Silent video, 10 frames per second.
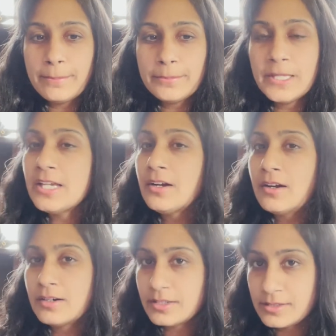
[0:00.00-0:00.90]
they
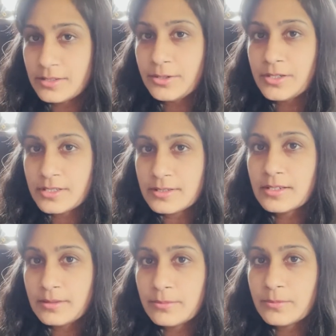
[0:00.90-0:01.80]
are considered
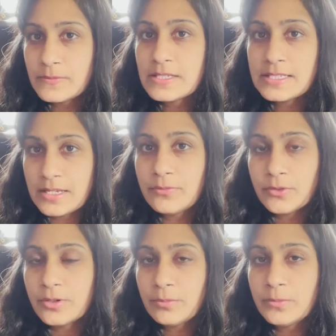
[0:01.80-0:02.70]

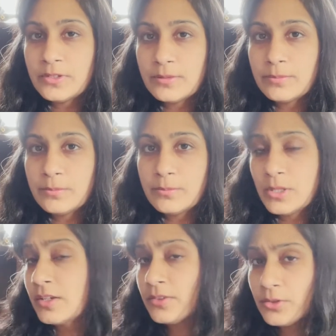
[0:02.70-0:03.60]
safer
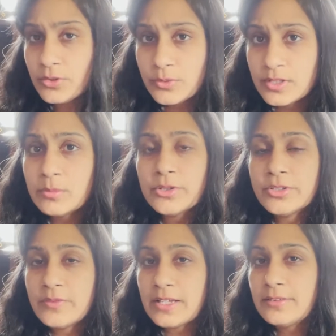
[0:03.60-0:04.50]
because they're so similar to
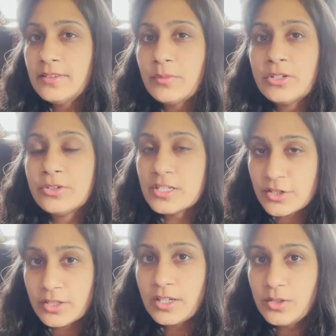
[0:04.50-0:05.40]
vaccines that we
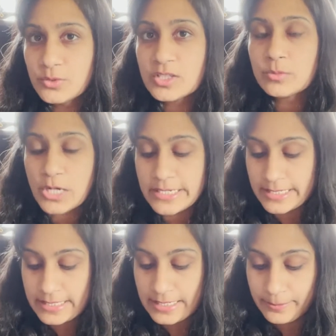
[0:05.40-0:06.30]
traditionally use in
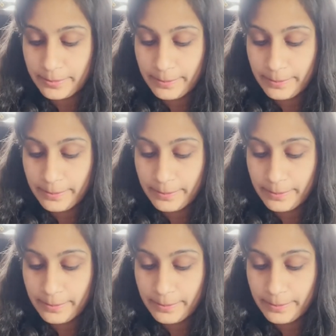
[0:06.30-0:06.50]
pregnancy.